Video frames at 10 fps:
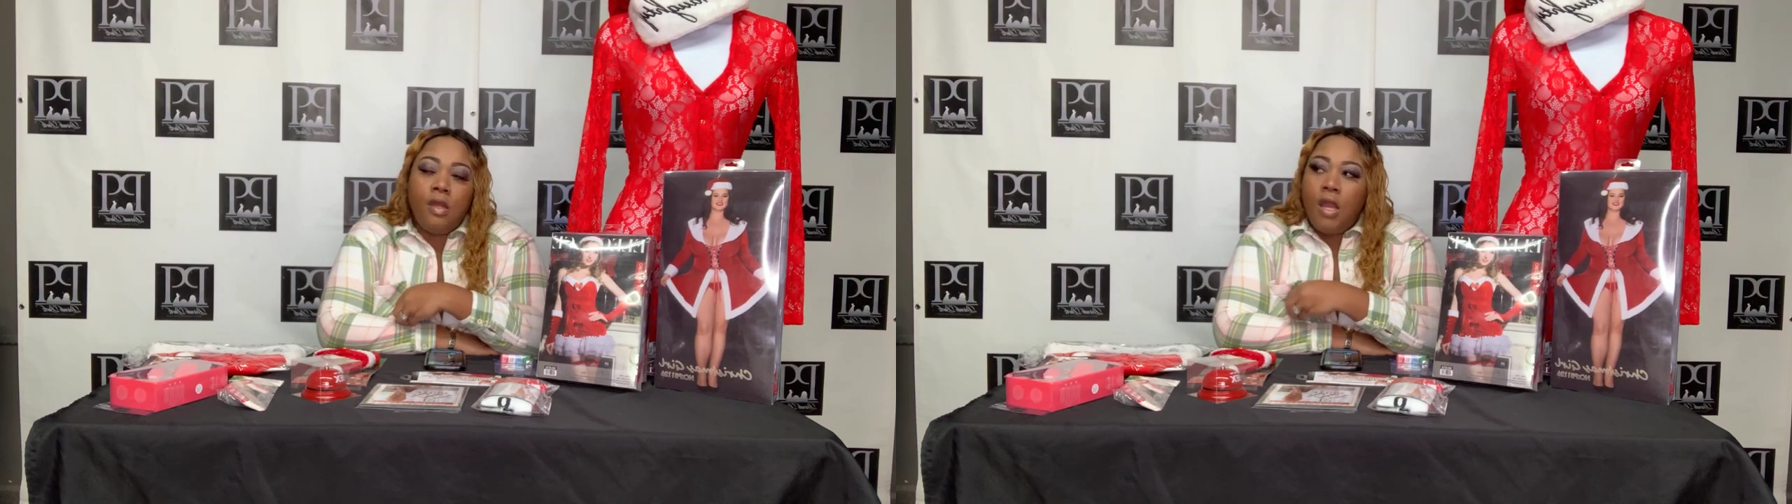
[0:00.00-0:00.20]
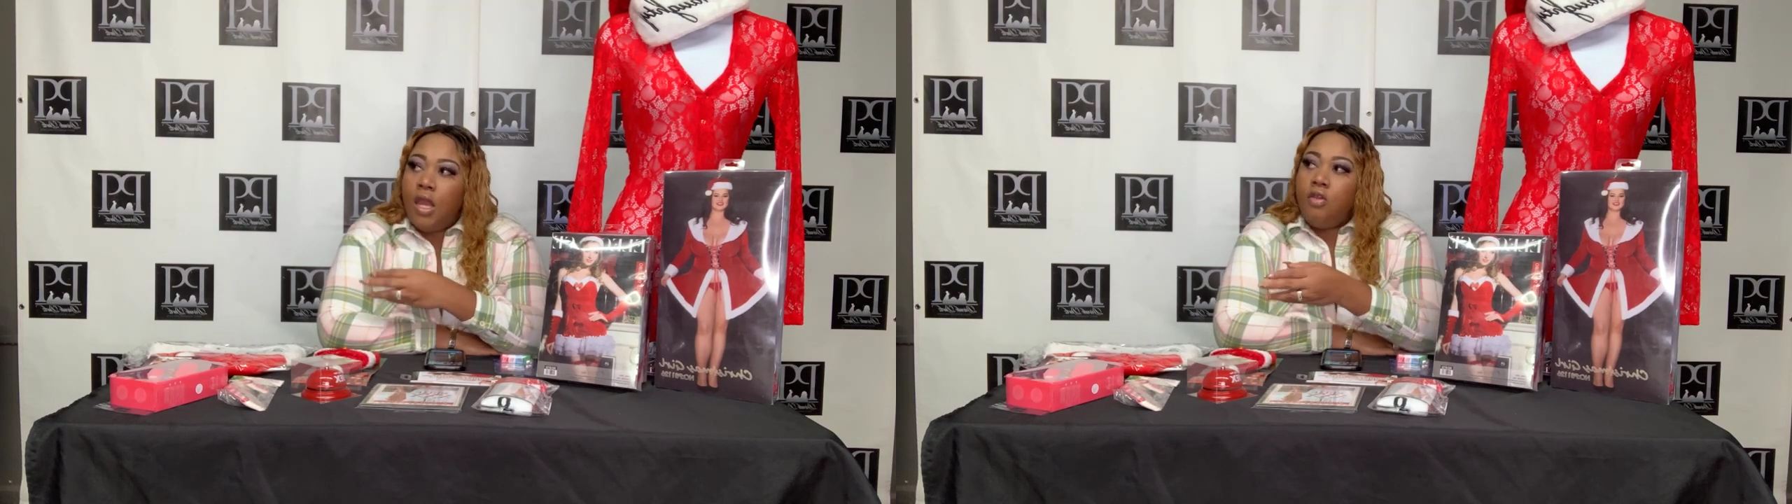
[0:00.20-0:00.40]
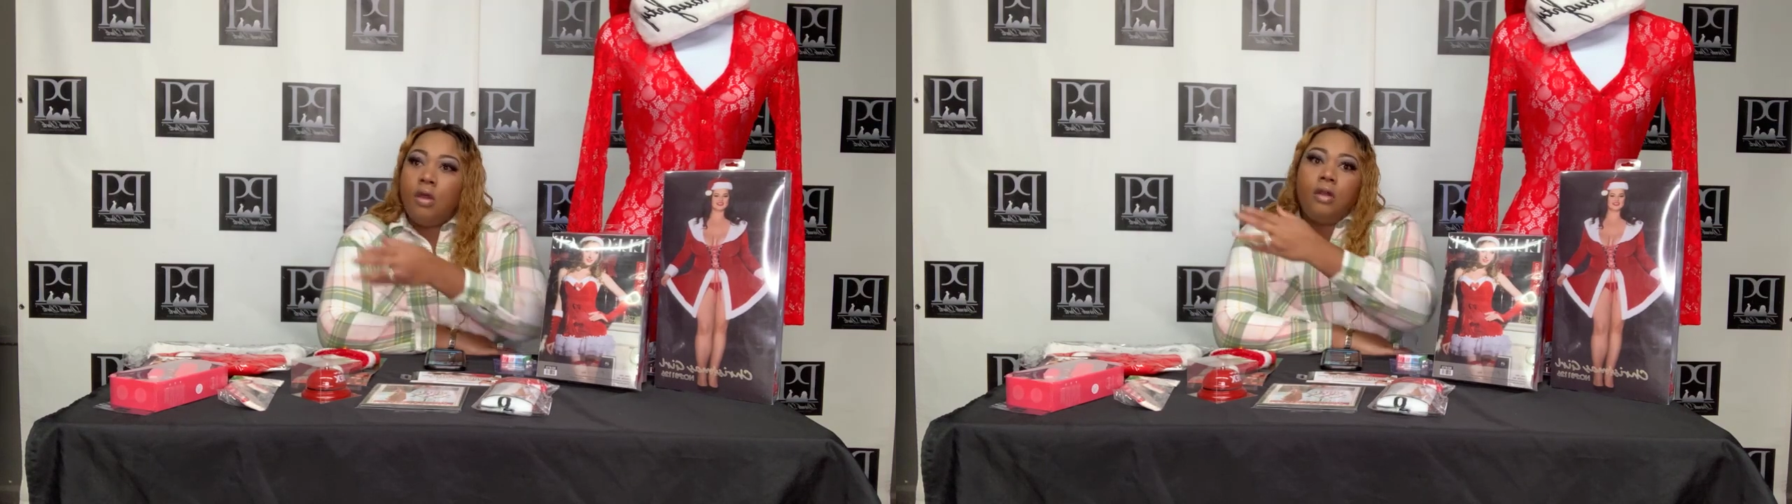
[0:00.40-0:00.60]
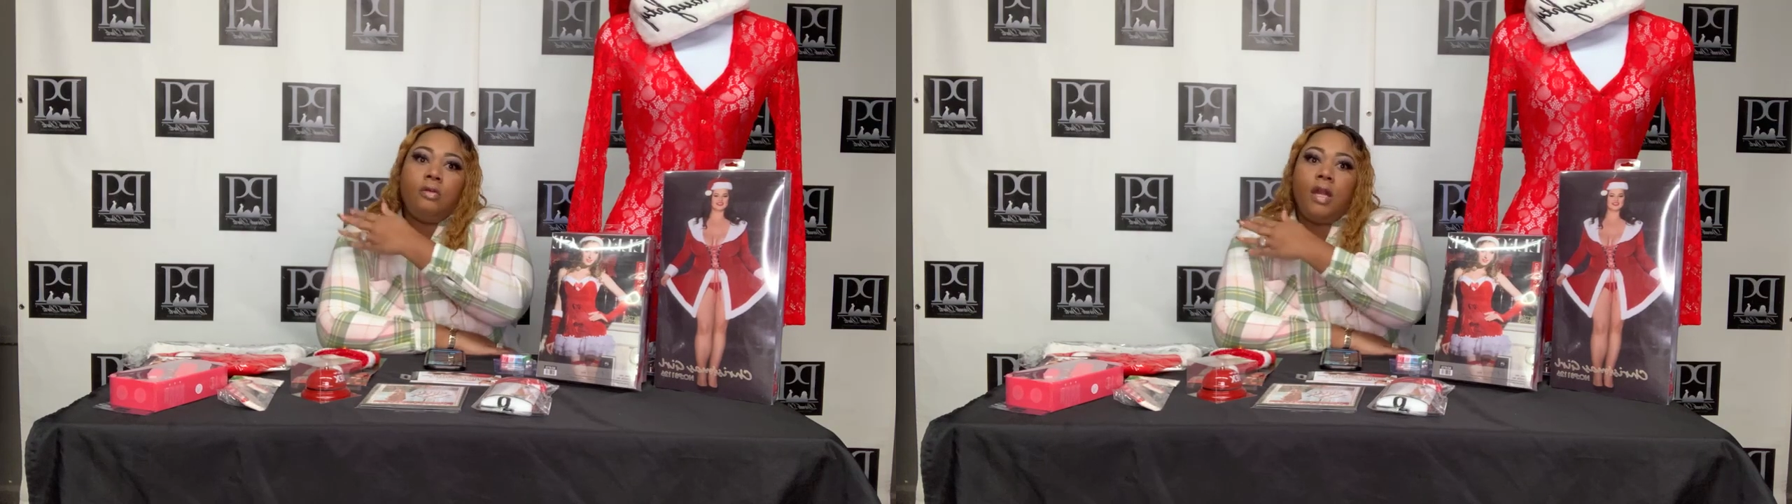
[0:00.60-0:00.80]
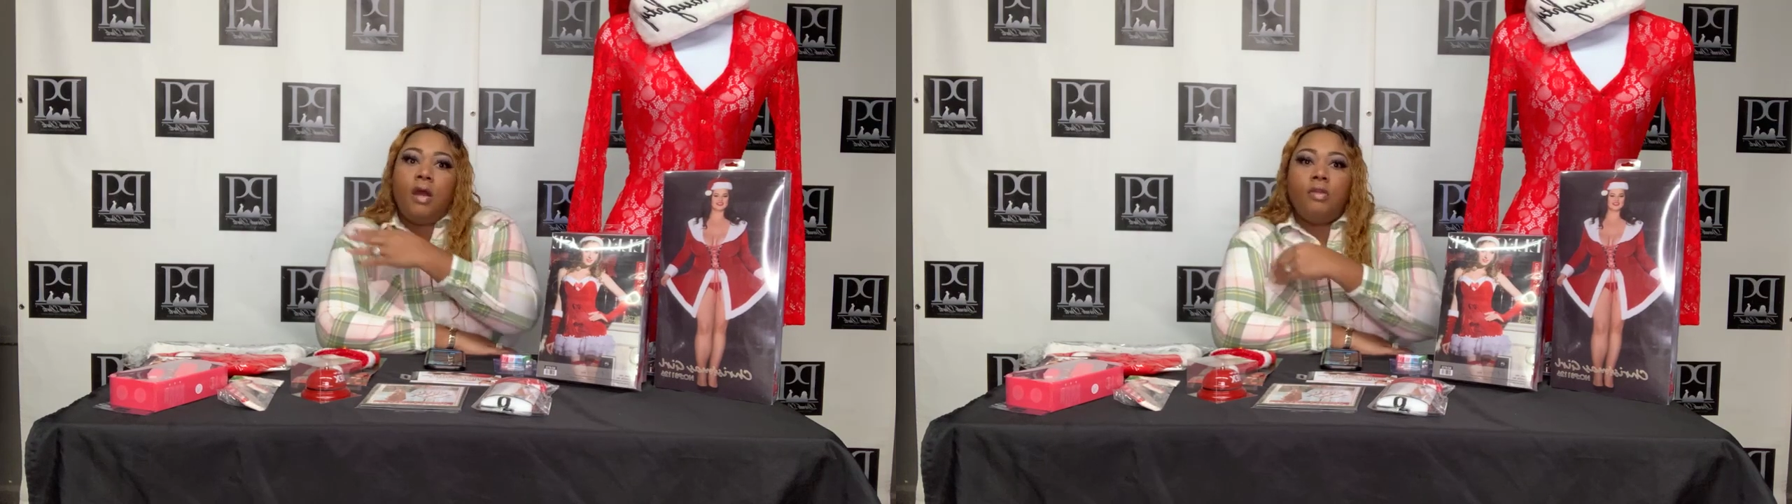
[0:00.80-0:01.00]
And you go do
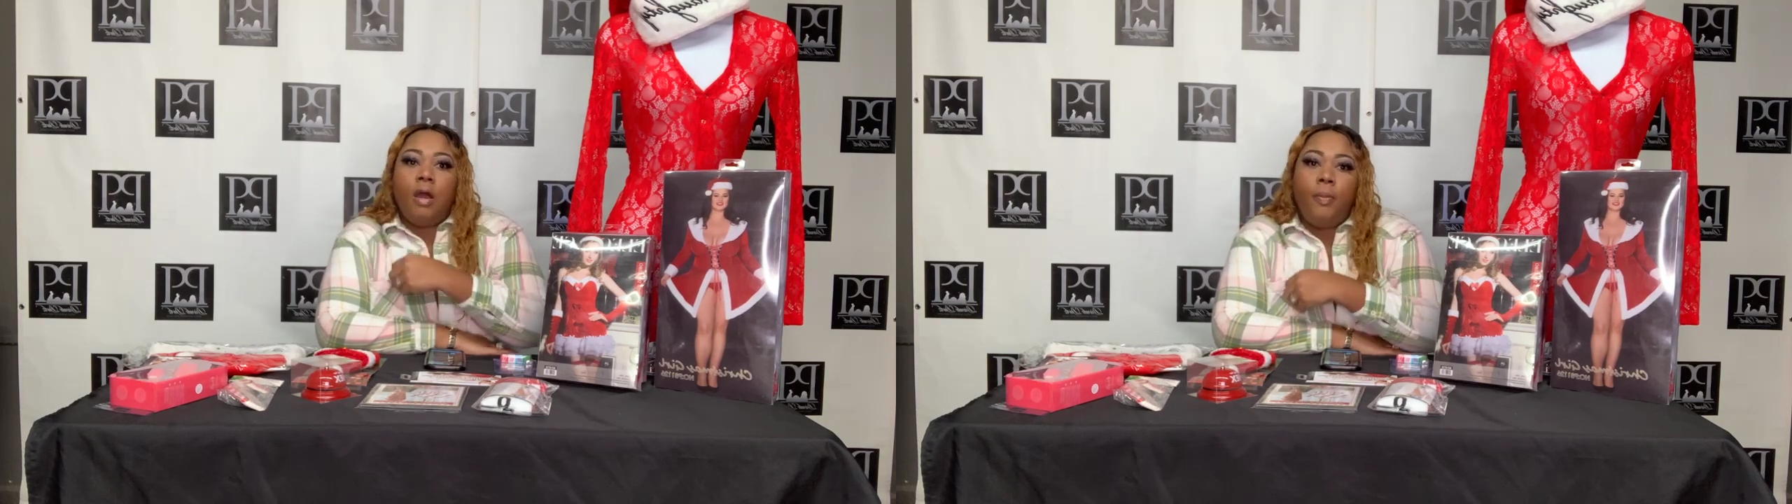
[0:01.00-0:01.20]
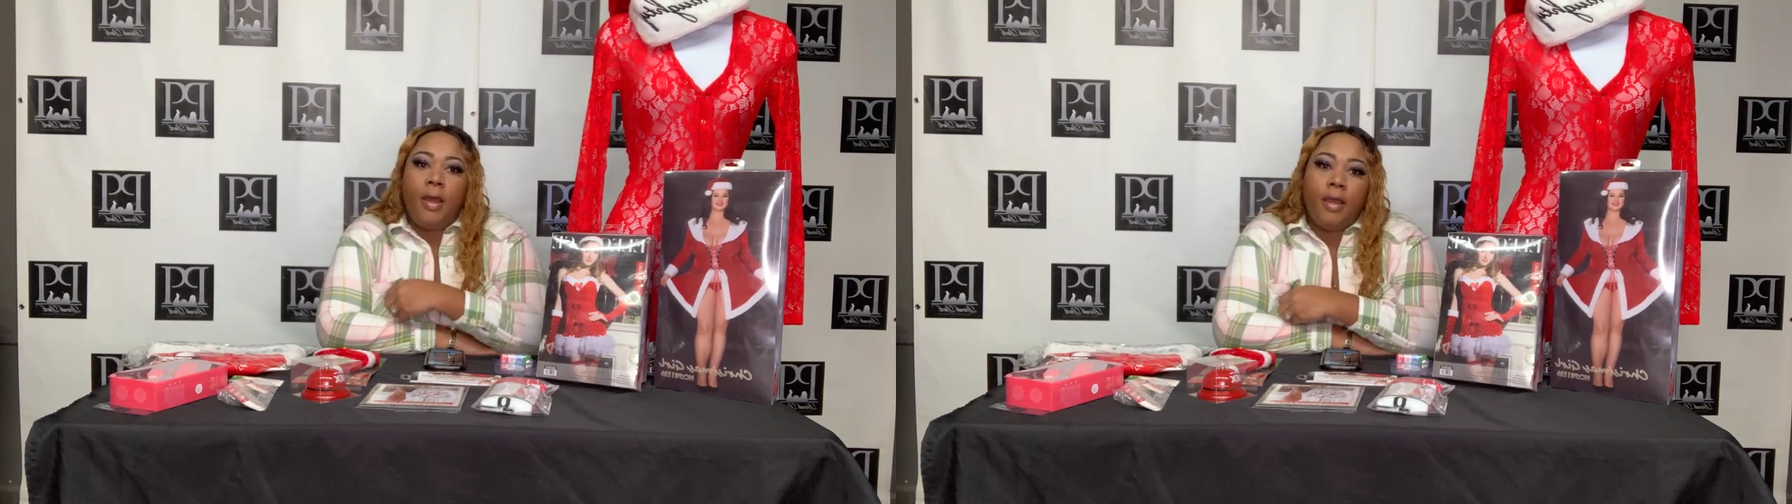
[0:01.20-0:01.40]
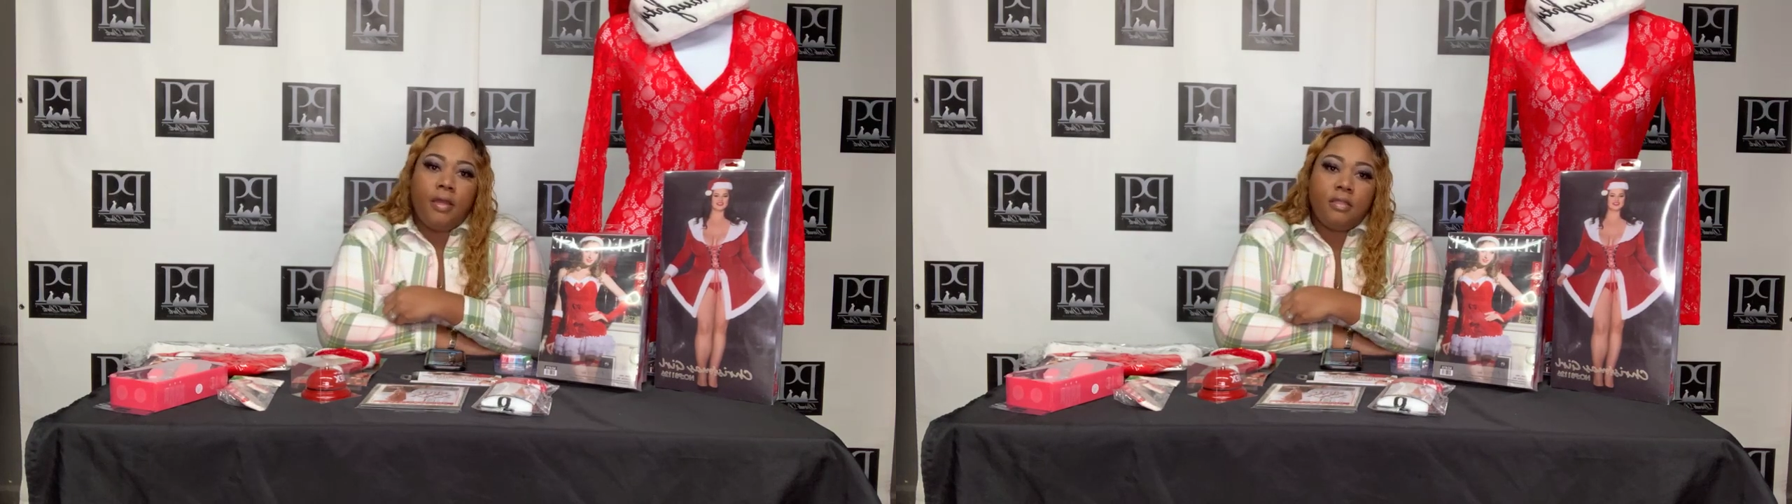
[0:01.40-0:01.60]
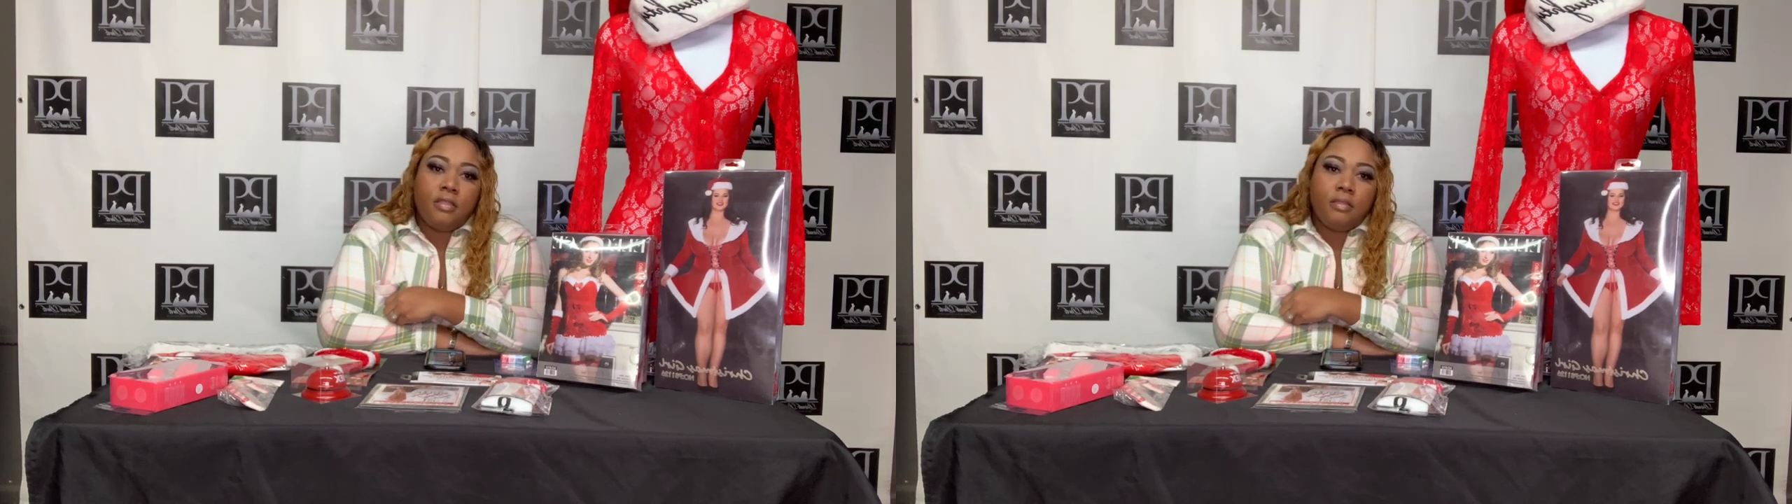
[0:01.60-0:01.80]
that on your page.